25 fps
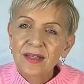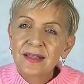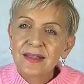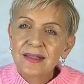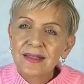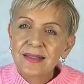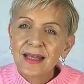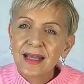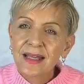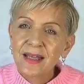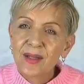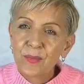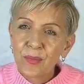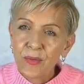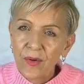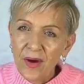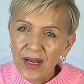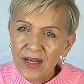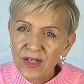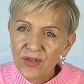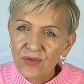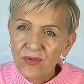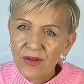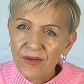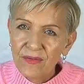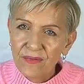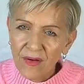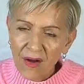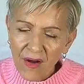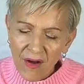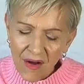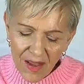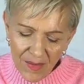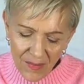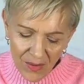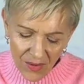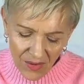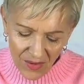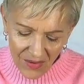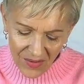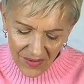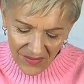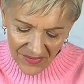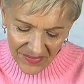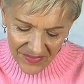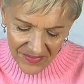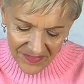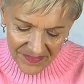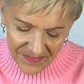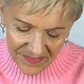celebratory vibe
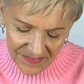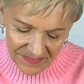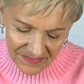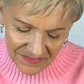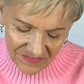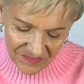on.